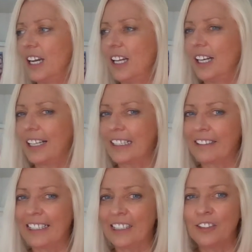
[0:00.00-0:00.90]
And then
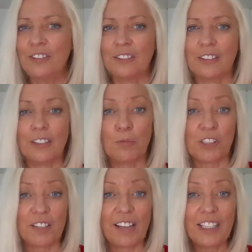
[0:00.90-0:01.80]
they're like, oh, I
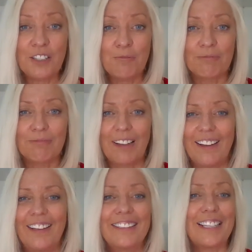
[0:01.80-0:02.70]
must have ate them.
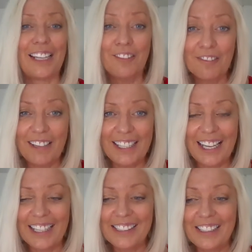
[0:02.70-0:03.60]
Didn't even
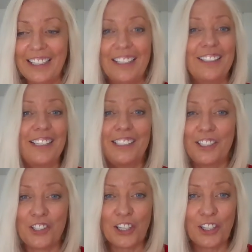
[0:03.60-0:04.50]
realise, didn't
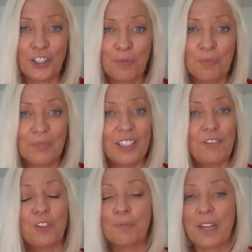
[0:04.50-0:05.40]
enjoy them,
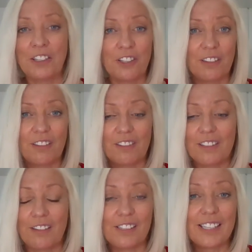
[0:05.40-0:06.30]
didn't manage
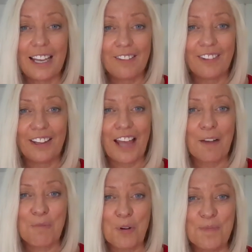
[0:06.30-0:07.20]
to savour
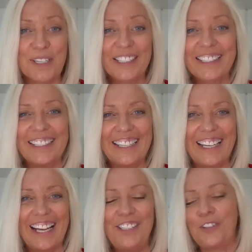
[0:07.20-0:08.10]
that moment.
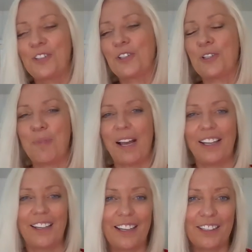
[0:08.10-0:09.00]
And so I'd go
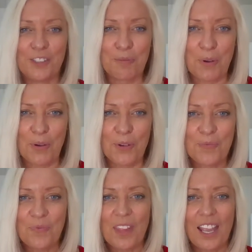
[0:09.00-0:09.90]
back and get some more.
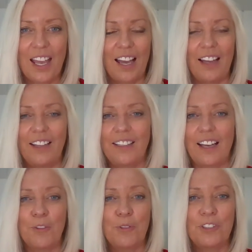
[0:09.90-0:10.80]
And
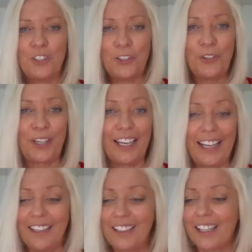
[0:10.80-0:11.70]
I would do it,
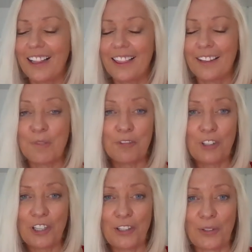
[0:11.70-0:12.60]
and
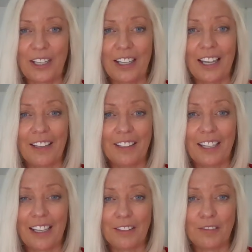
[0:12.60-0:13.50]
before you knew it,
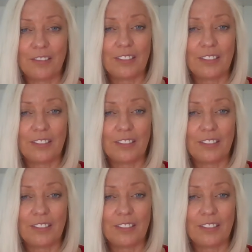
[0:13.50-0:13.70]
I